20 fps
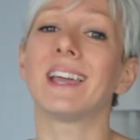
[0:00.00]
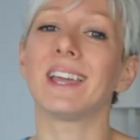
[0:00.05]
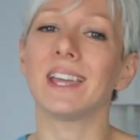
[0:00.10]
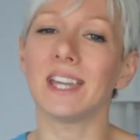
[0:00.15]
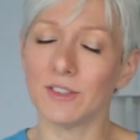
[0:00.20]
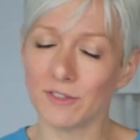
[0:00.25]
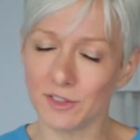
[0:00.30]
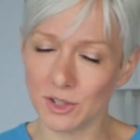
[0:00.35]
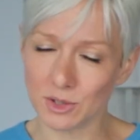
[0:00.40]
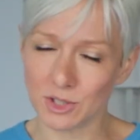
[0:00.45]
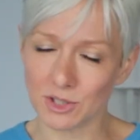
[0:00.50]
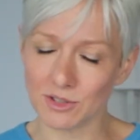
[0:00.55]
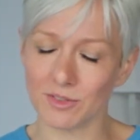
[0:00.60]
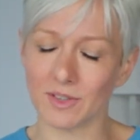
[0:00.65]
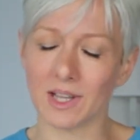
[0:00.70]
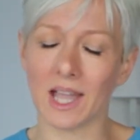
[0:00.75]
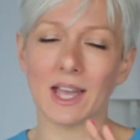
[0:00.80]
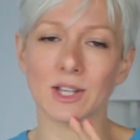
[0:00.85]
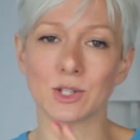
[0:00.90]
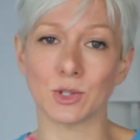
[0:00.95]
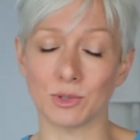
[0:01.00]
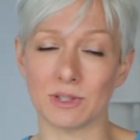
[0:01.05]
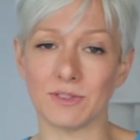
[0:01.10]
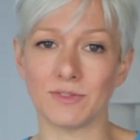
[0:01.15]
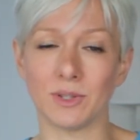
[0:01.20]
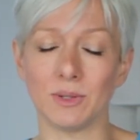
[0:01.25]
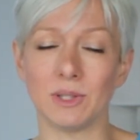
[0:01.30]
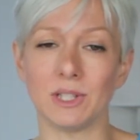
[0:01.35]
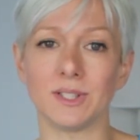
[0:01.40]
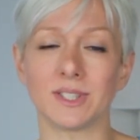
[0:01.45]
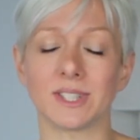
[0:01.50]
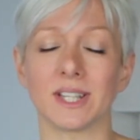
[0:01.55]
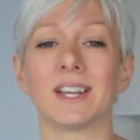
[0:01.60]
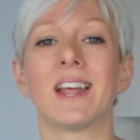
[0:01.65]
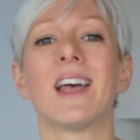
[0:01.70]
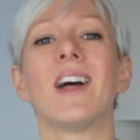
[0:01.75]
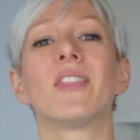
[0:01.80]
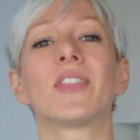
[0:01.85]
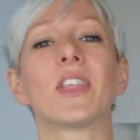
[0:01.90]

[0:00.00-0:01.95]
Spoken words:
If you do forget or if you lose it,